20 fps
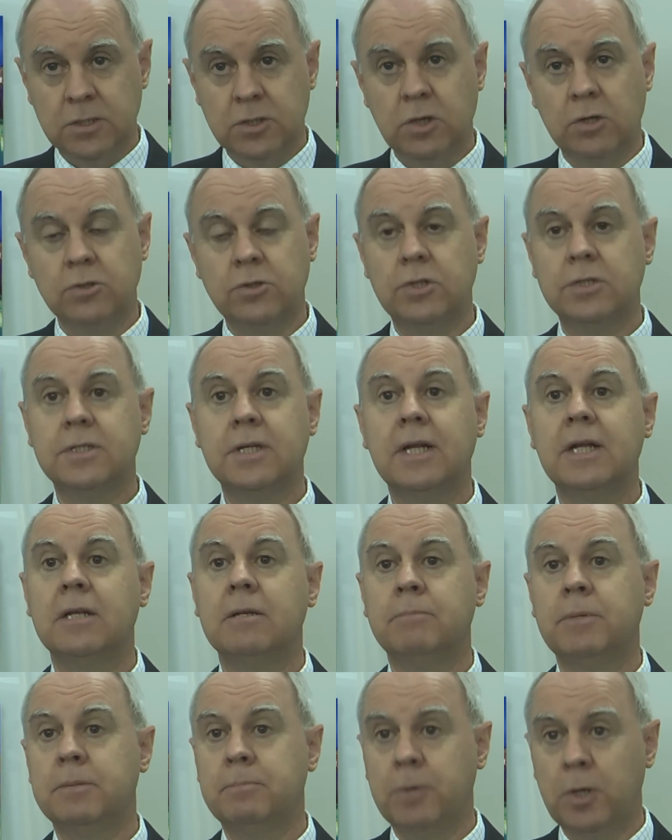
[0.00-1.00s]
So just a
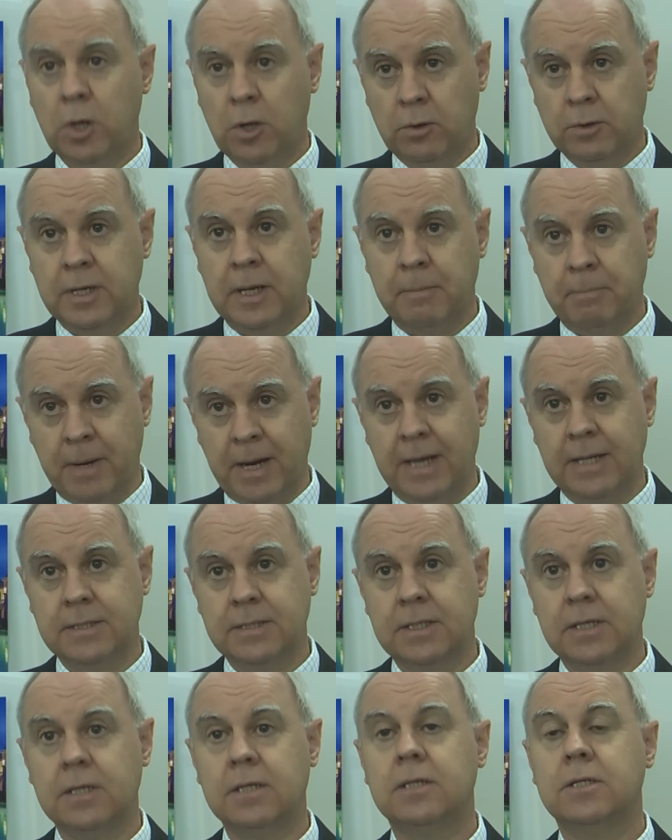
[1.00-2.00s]
little bit below their
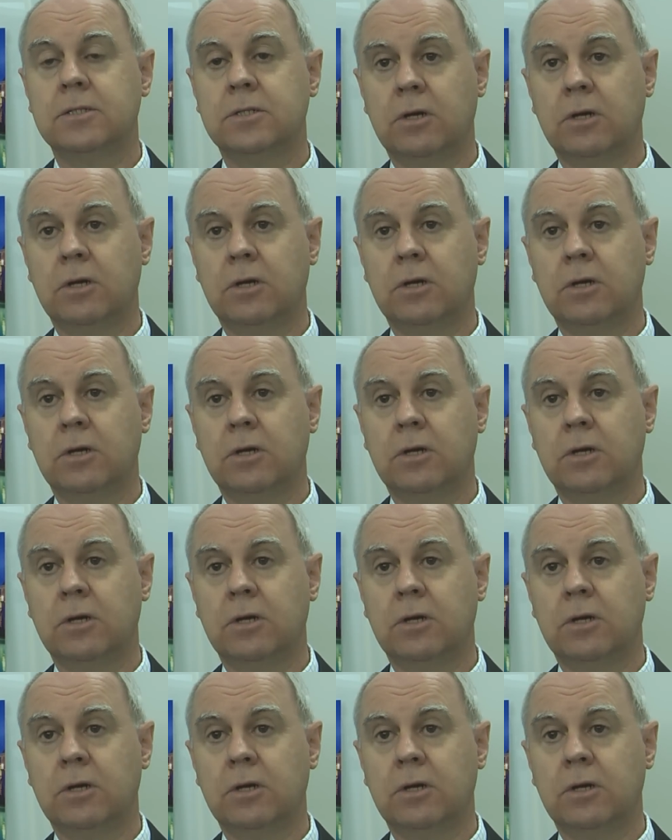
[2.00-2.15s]
pricing.